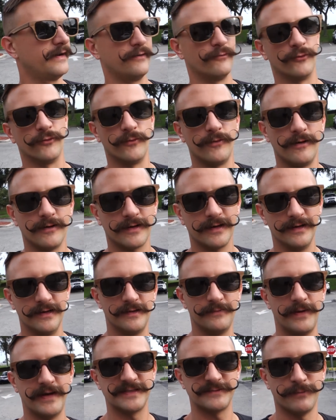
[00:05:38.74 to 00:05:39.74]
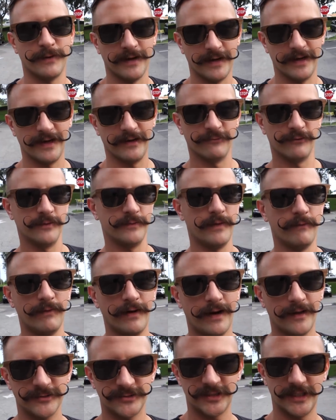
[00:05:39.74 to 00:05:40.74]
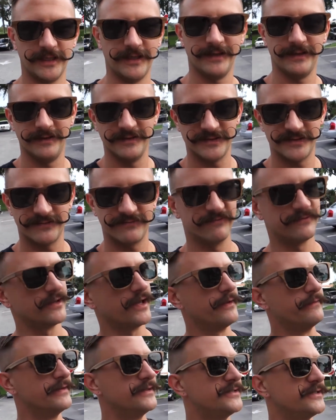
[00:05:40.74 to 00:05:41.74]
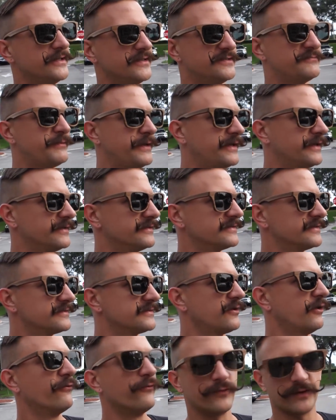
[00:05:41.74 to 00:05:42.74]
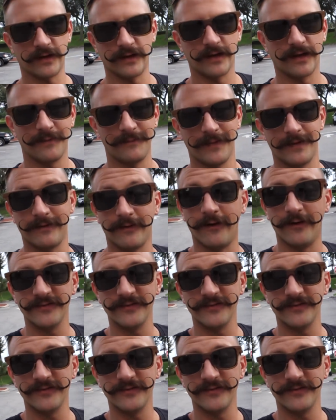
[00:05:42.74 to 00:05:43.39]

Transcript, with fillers: right, we're walking into Best Buy now. Remember how shaky this image is because it's hopefully gonna get better.